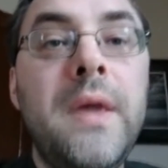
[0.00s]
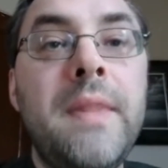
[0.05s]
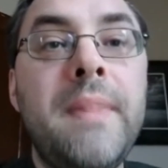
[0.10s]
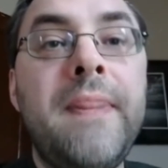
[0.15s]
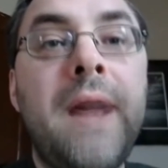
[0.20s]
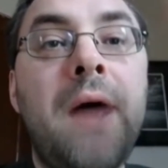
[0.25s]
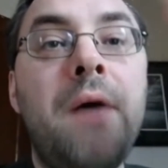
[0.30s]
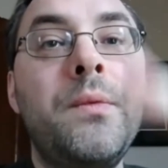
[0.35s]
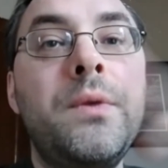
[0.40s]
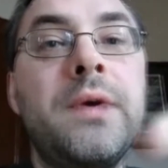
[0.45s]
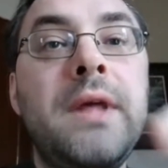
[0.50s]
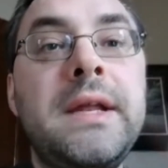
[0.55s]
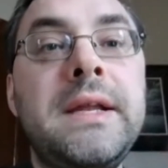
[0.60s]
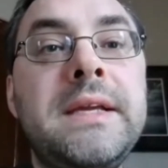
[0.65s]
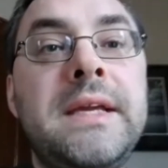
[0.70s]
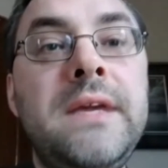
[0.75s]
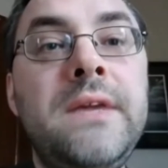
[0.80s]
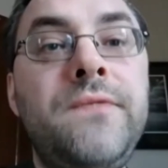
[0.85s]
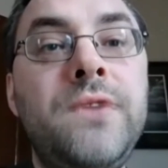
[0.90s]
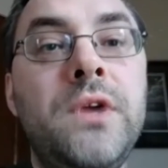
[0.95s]
That will then
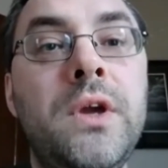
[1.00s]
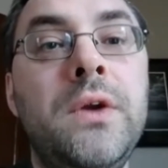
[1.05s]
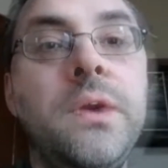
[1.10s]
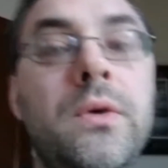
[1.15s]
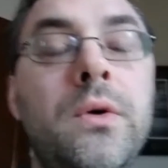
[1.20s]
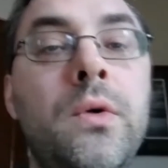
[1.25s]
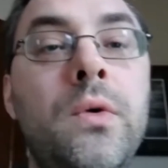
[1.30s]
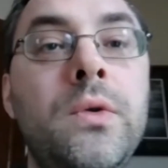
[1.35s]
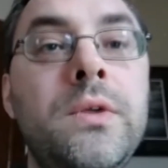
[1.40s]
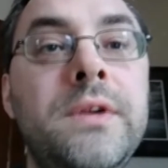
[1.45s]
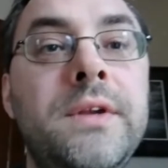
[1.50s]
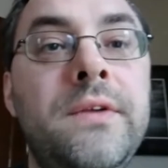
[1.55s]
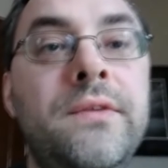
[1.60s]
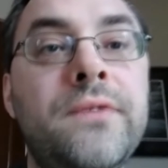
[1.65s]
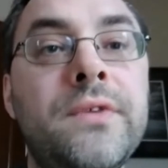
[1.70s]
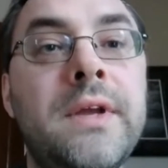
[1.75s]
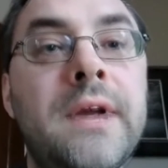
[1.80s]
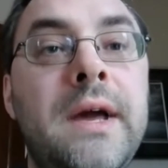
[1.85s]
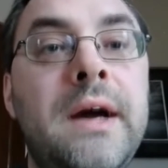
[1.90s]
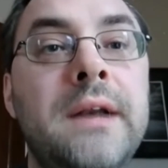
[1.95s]
give you all the
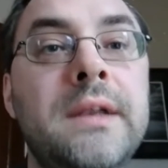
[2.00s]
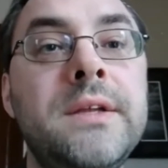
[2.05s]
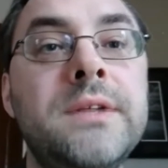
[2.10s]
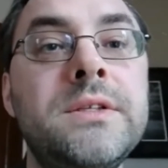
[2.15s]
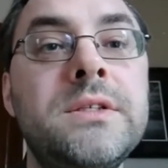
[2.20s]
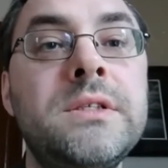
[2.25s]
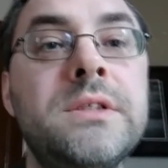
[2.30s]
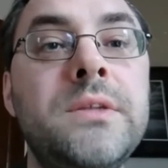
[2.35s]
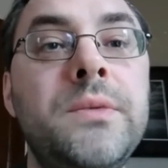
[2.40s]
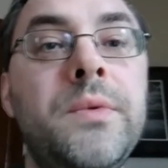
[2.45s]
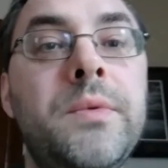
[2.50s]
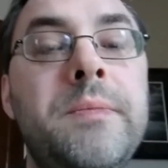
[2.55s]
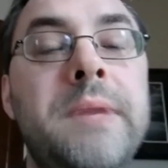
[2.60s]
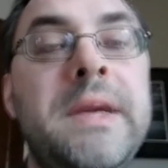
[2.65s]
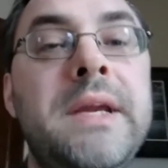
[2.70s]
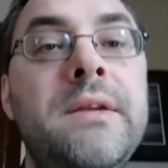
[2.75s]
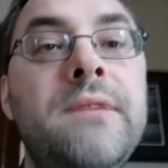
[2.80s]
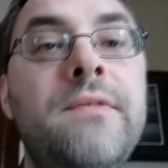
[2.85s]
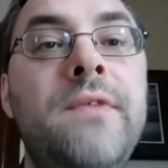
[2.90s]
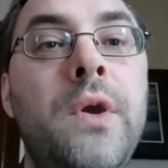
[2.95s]
different colours that would
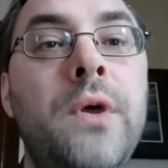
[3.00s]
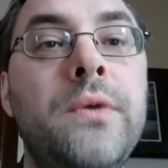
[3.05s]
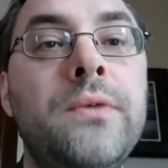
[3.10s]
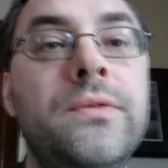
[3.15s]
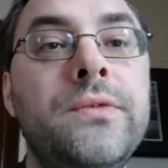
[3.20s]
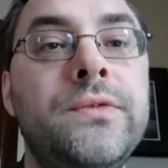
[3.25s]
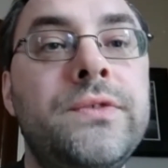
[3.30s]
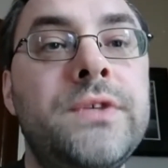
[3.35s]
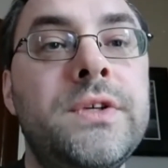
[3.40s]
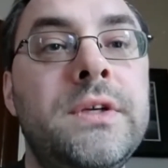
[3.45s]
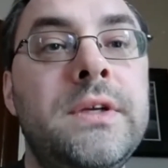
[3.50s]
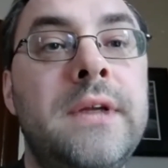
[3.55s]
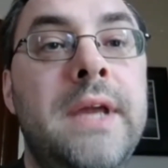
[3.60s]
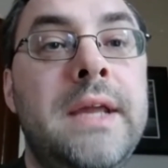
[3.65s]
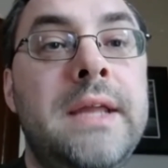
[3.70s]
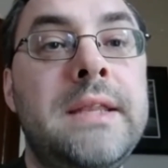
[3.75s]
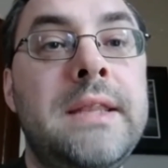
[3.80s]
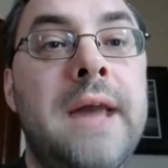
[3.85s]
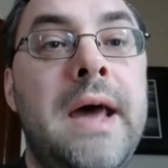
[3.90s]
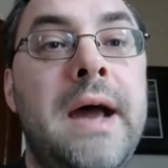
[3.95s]
be involved
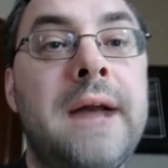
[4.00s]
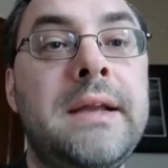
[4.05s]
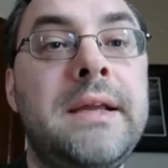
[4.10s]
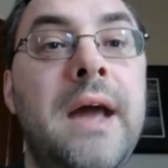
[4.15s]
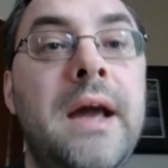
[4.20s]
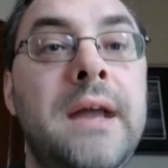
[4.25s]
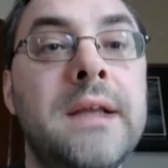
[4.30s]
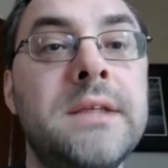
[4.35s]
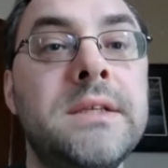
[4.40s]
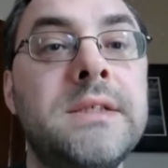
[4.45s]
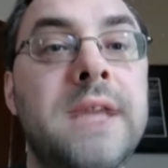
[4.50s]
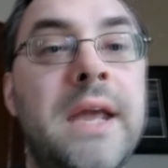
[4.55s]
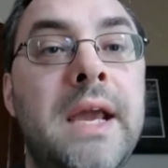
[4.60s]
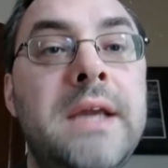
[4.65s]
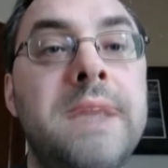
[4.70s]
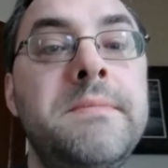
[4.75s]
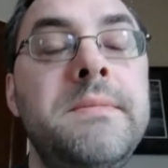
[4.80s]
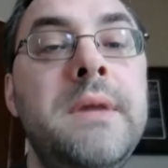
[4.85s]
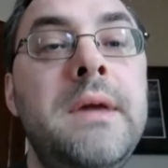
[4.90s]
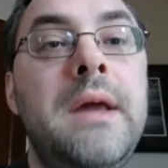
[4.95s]
in that colour
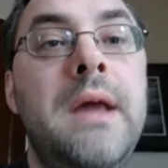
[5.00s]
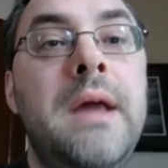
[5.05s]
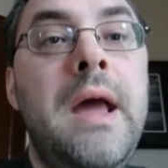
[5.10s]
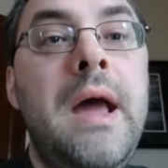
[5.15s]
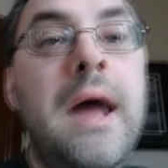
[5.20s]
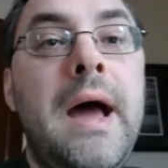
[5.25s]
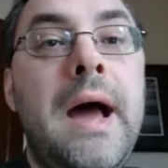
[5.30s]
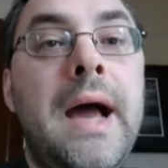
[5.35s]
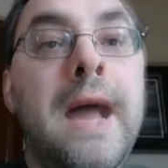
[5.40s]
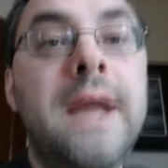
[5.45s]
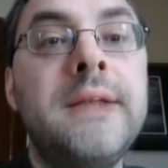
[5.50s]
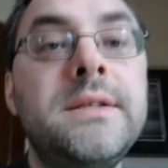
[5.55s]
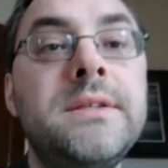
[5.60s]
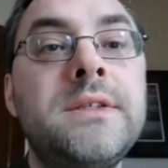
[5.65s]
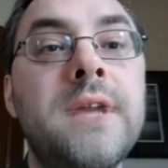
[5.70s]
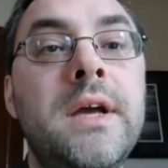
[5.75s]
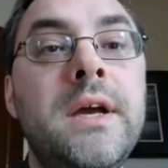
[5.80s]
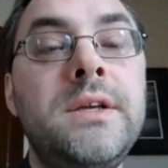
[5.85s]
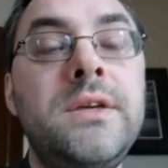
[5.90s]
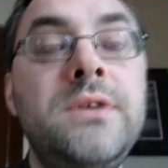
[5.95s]
scheme,
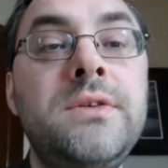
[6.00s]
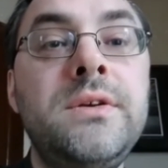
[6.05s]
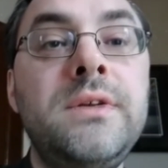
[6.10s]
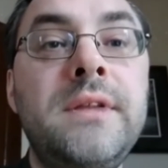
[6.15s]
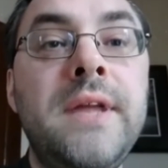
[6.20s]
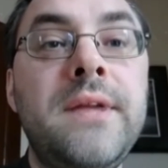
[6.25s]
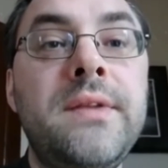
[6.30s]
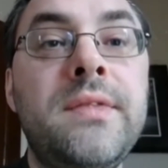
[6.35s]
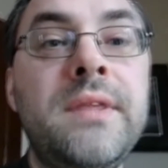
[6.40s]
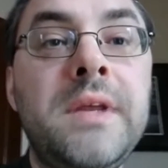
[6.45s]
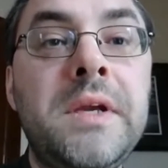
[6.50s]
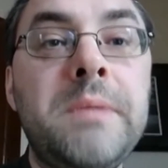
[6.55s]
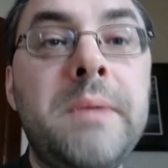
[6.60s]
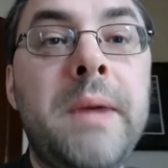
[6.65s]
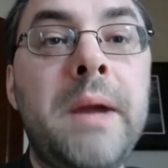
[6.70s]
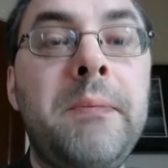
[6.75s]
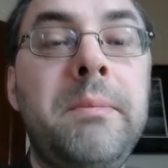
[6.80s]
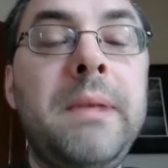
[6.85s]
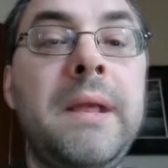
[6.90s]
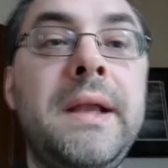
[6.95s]
and you could then think
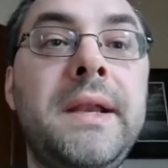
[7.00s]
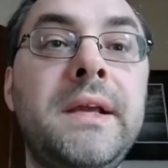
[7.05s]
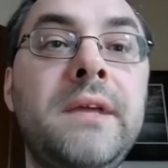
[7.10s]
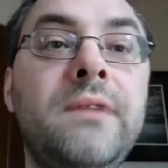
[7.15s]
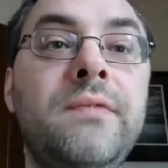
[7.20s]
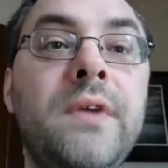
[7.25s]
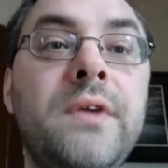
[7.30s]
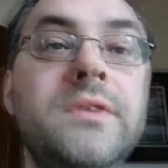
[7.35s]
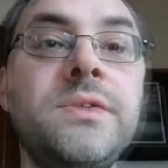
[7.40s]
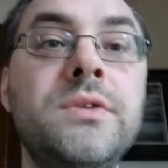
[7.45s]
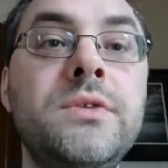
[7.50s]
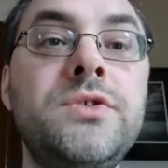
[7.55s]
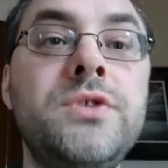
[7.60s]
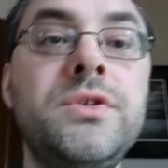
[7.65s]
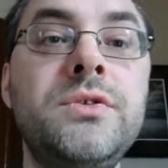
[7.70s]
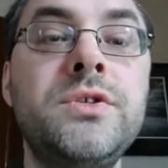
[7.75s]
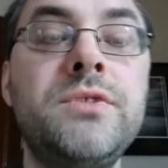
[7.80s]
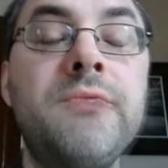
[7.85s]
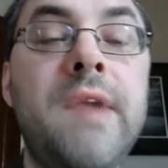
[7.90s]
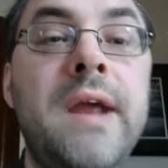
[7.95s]
about planning a photo
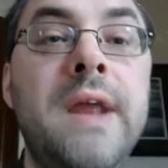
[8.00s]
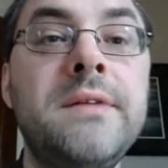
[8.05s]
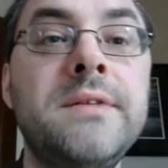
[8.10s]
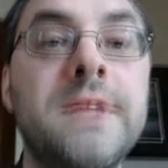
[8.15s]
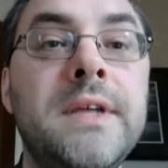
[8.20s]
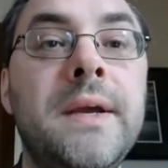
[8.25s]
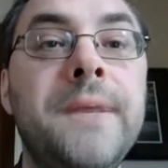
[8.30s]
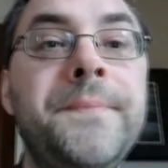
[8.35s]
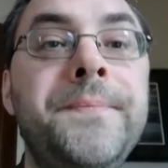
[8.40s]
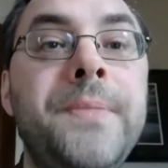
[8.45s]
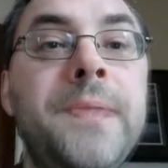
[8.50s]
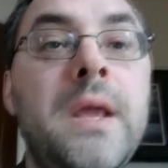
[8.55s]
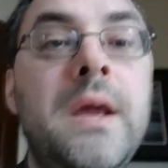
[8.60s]
shoot around it.